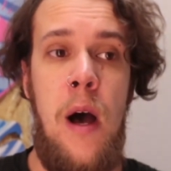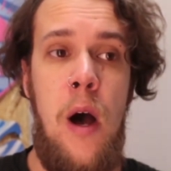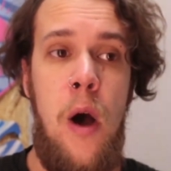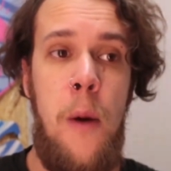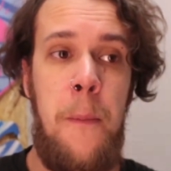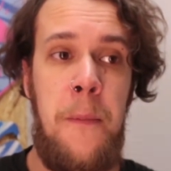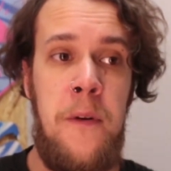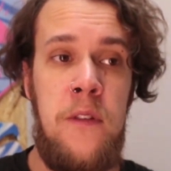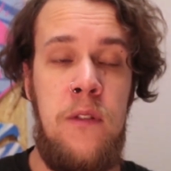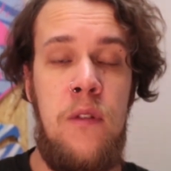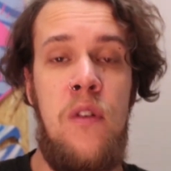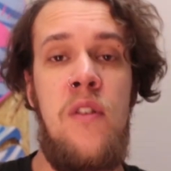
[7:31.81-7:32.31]

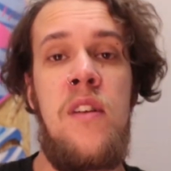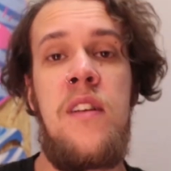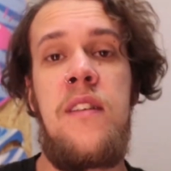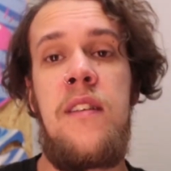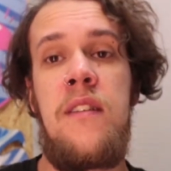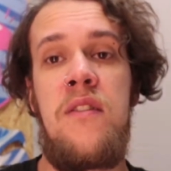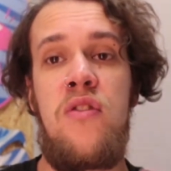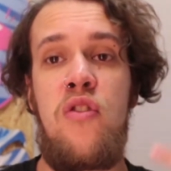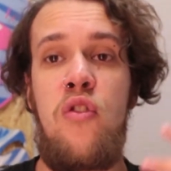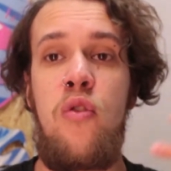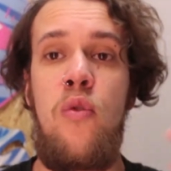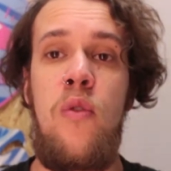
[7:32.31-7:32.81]

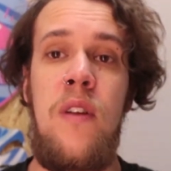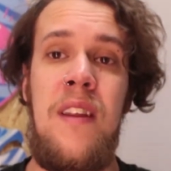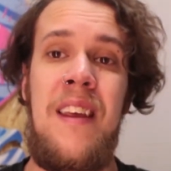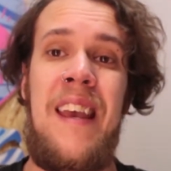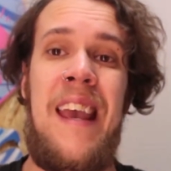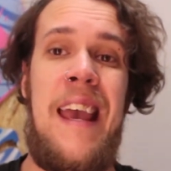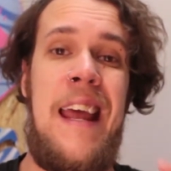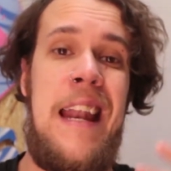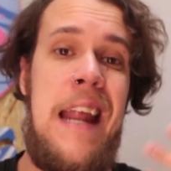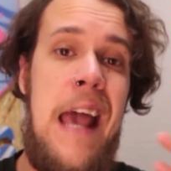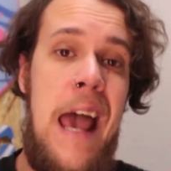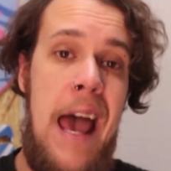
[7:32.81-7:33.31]
opportunities to
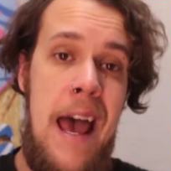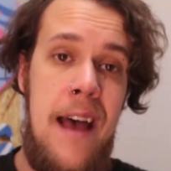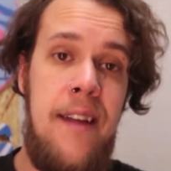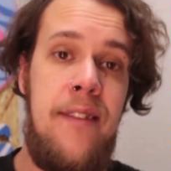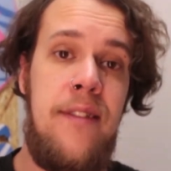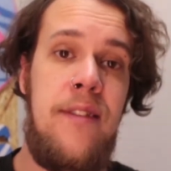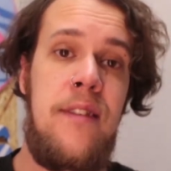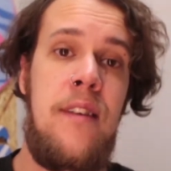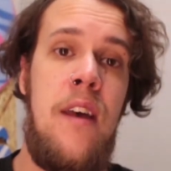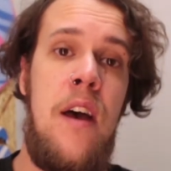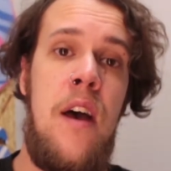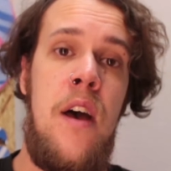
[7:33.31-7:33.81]
really
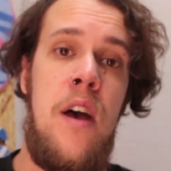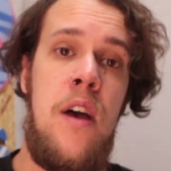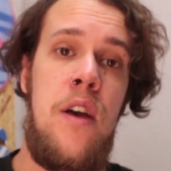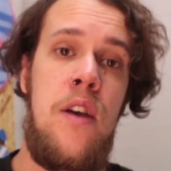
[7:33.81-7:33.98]
enhance